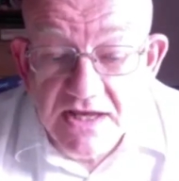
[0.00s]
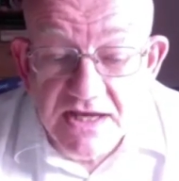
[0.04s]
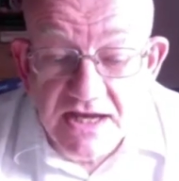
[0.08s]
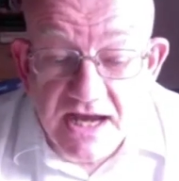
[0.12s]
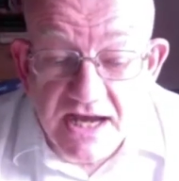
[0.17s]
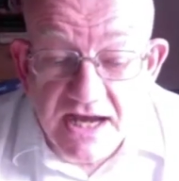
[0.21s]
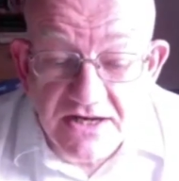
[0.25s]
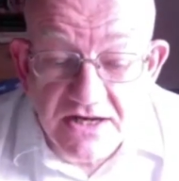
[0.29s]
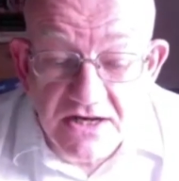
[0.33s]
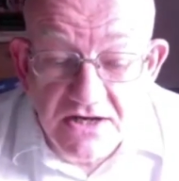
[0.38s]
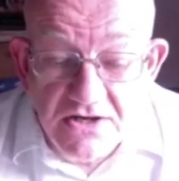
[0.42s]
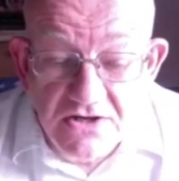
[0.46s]

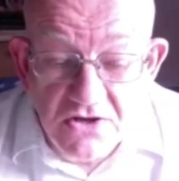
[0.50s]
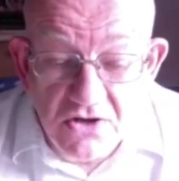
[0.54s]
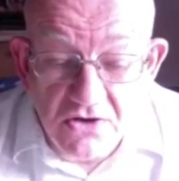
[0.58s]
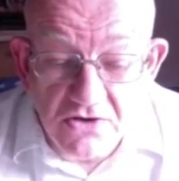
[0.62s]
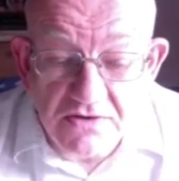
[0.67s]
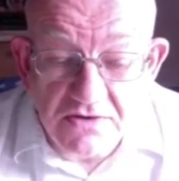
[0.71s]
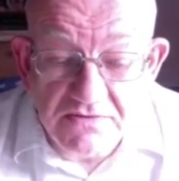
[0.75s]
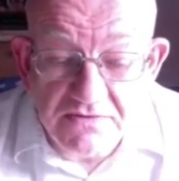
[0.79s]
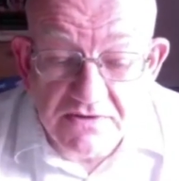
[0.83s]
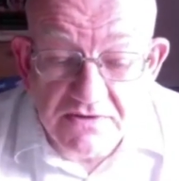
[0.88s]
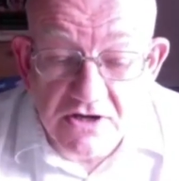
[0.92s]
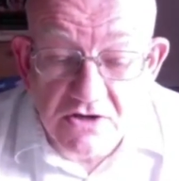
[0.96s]
And a lot
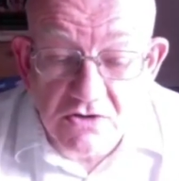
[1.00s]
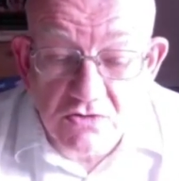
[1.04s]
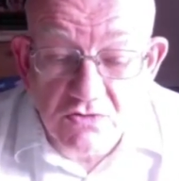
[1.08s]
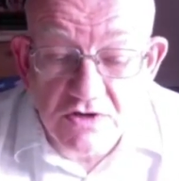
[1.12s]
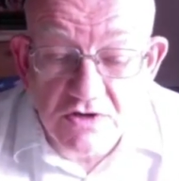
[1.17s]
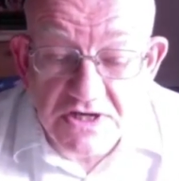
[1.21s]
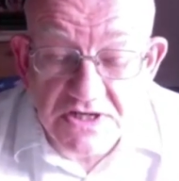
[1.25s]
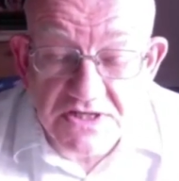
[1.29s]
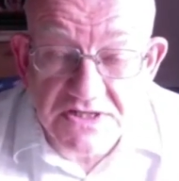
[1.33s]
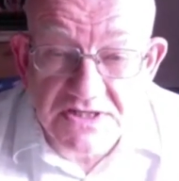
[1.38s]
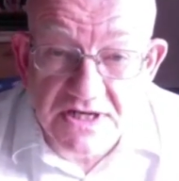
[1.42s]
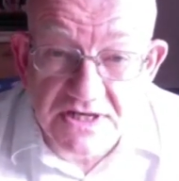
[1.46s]
of the
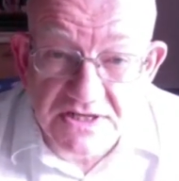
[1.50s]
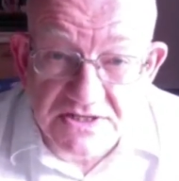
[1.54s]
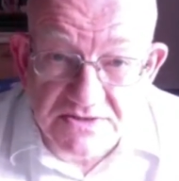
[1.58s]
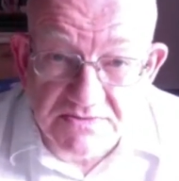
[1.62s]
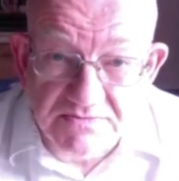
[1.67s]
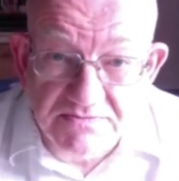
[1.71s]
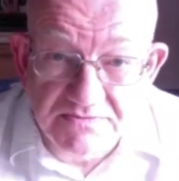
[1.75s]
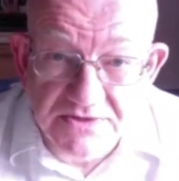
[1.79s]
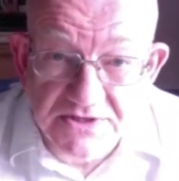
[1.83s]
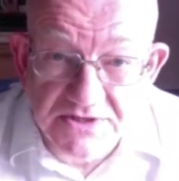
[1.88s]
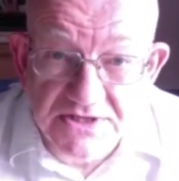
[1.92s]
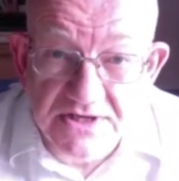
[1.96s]

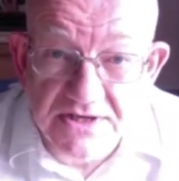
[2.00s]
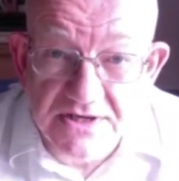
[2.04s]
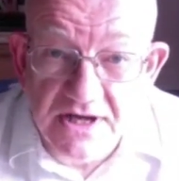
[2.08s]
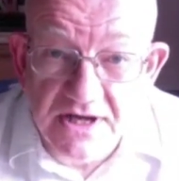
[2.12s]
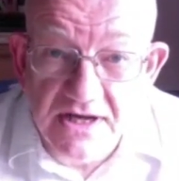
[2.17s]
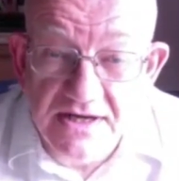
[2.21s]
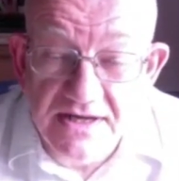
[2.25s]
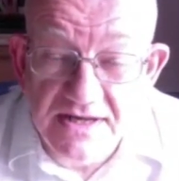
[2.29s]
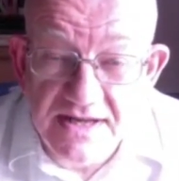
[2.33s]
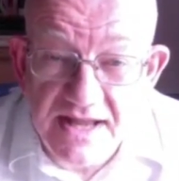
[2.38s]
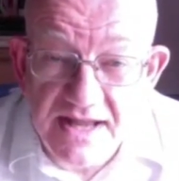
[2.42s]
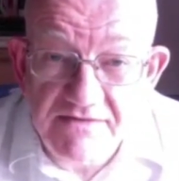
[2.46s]
criticisms that
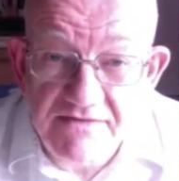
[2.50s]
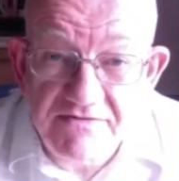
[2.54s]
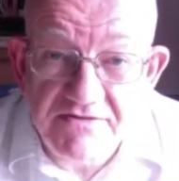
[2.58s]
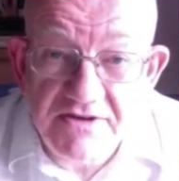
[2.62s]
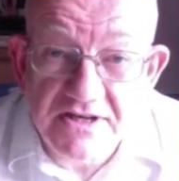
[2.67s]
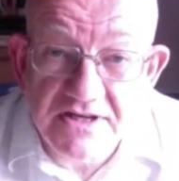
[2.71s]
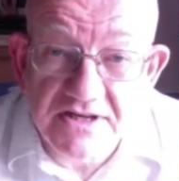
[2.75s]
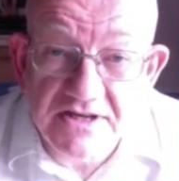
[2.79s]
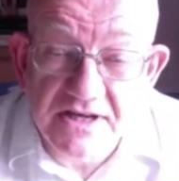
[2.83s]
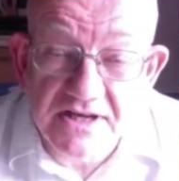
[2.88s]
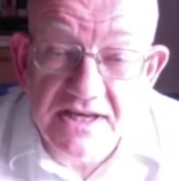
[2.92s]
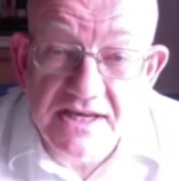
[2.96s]
are levied
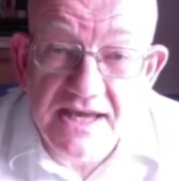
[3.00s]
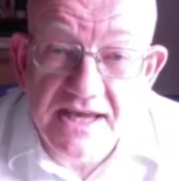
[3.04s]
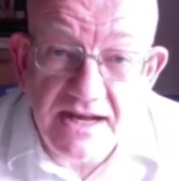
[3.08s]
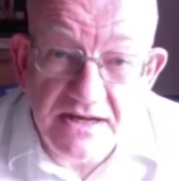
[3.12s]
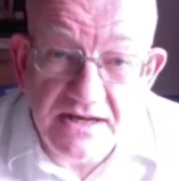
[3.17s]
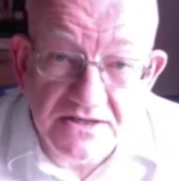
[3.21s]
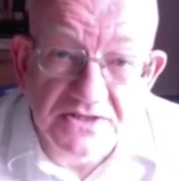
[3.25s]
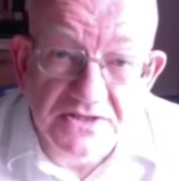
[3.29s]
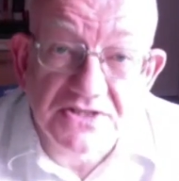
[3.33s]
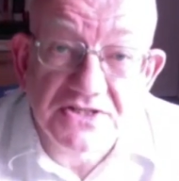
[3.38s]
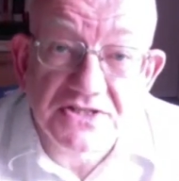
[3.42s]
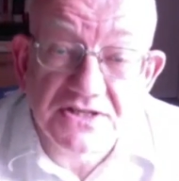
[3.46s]

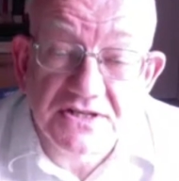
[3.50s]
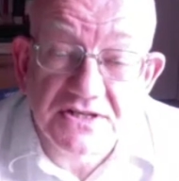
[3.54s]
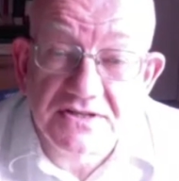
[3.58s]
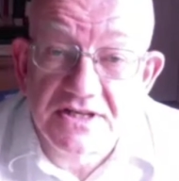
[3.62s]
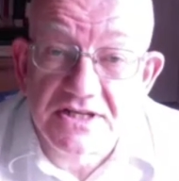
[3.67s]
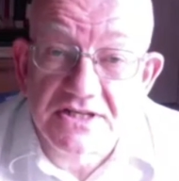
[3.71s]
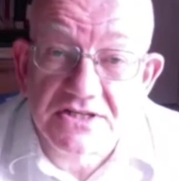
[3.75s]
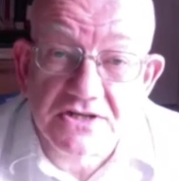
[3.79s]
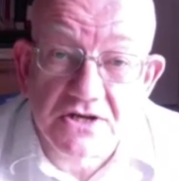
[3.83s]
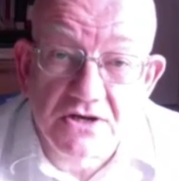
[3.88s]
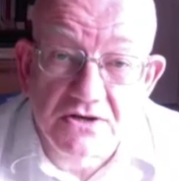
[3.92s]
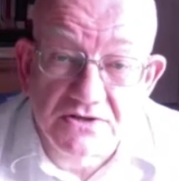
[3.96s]
against
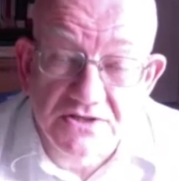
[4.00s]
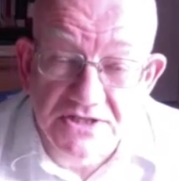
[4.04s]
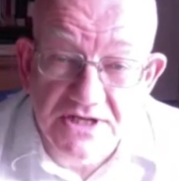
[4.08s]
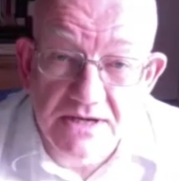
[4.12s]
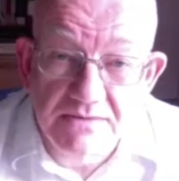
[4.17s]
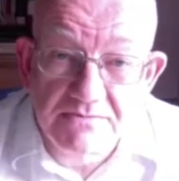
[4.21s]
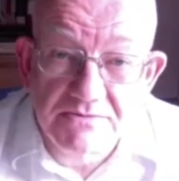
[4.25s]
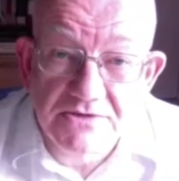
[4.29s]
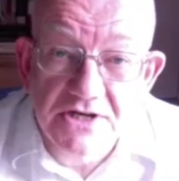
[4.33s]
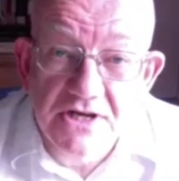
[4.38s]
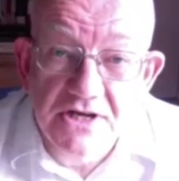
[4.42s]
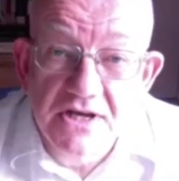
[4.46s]
this
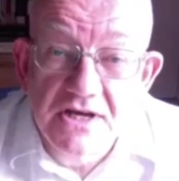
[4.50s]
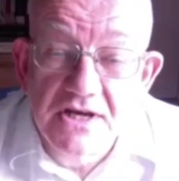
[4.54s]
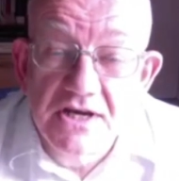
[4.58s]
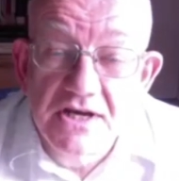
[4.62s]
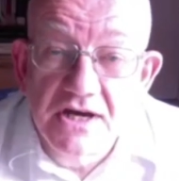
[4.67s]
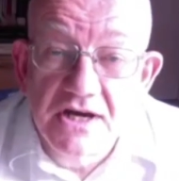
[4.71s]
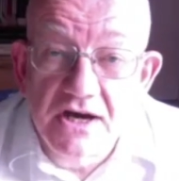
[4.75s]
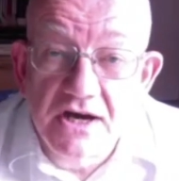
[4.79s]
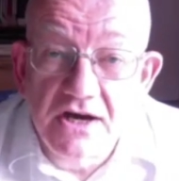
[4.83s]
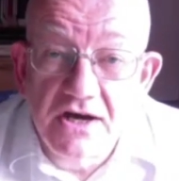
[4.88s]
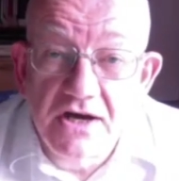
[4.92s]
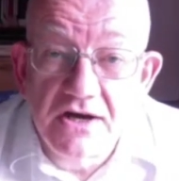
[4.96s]
concept
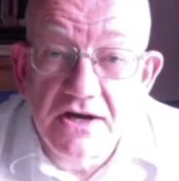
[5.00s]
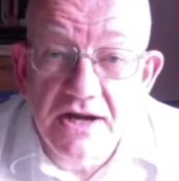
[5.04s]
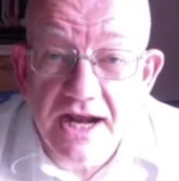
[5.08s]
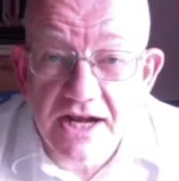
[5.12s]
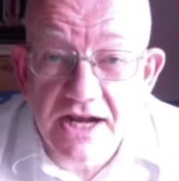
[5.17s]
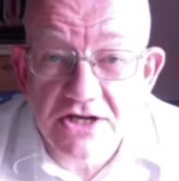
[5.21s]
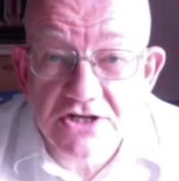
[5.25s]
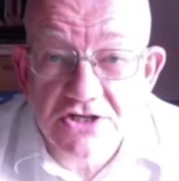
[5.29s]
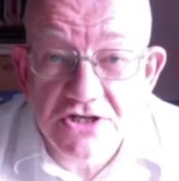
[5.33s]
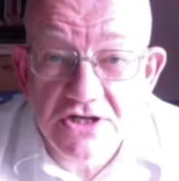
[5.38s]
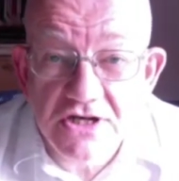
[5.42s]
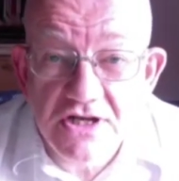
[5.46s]
are
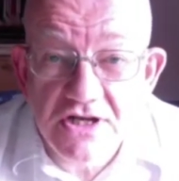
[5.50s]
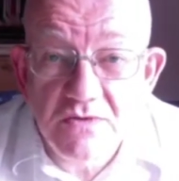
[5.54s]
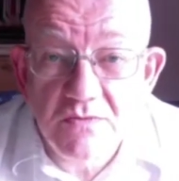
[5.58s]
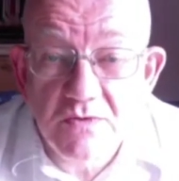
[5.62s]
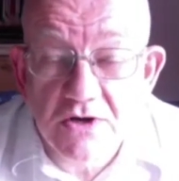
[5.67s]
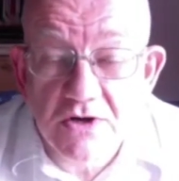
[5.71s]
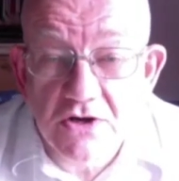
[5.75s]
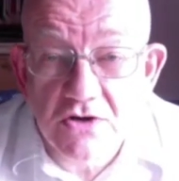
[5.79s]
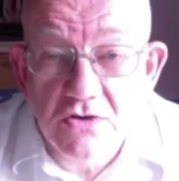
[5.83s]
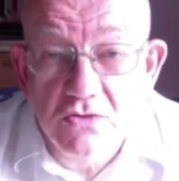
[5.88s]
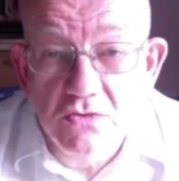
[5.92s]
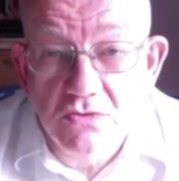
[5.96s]
actually what
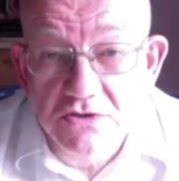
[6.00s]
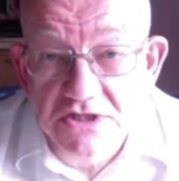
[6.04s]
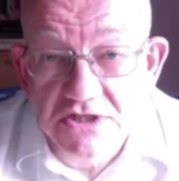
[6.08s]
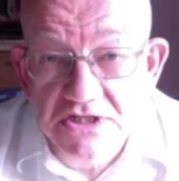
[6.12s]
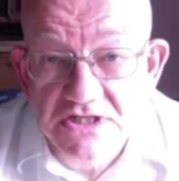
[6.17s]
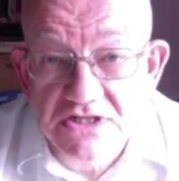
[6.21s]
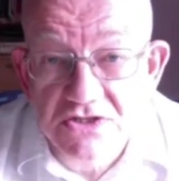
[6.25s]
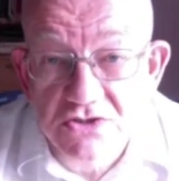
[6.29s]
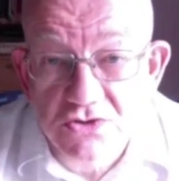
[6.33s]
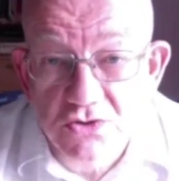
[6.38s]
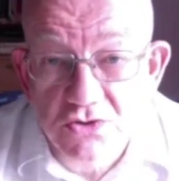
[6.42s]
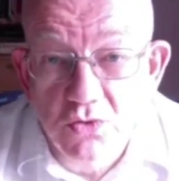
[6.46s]
are called
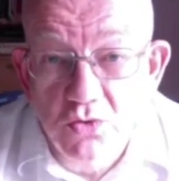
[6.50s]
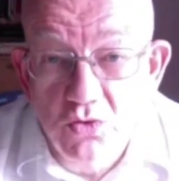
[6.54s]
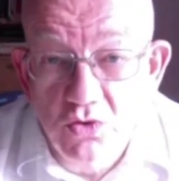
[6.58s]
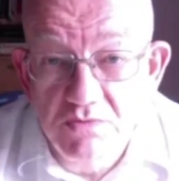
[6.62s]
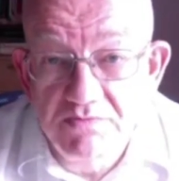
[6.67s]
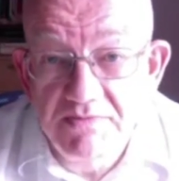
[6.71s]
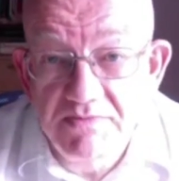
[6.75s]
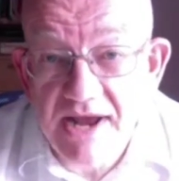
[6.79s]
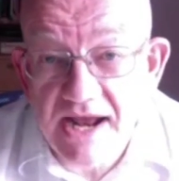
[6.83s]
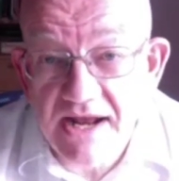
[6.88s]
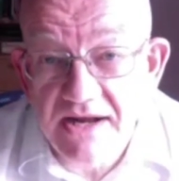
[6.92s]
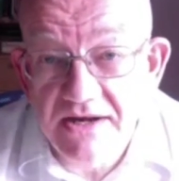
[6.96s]
straw
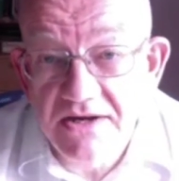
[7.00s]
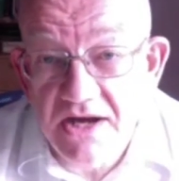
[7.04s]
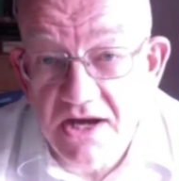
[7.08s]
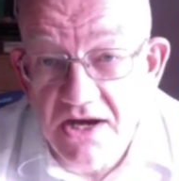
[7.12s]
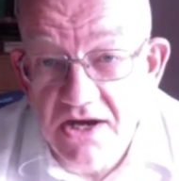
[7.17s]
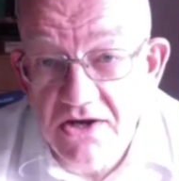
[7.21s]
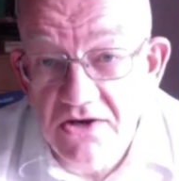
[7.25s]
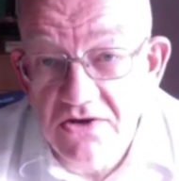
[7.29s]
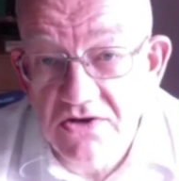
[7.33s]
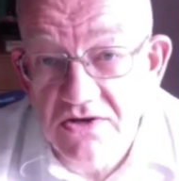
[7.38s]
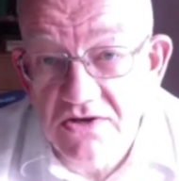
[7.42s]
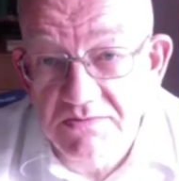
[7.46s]
man
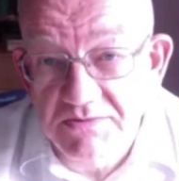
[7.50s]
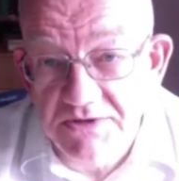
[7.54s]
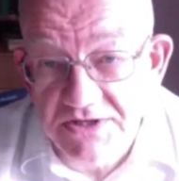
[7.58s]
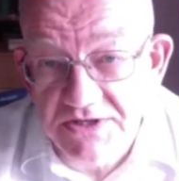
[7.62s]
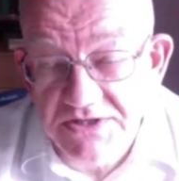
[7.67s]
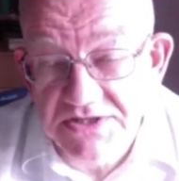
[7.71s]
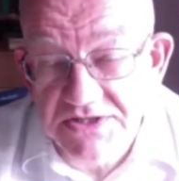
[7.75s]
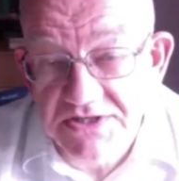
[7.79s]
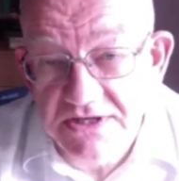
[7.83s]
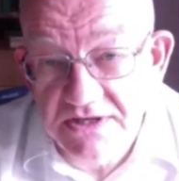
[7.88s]
arguments.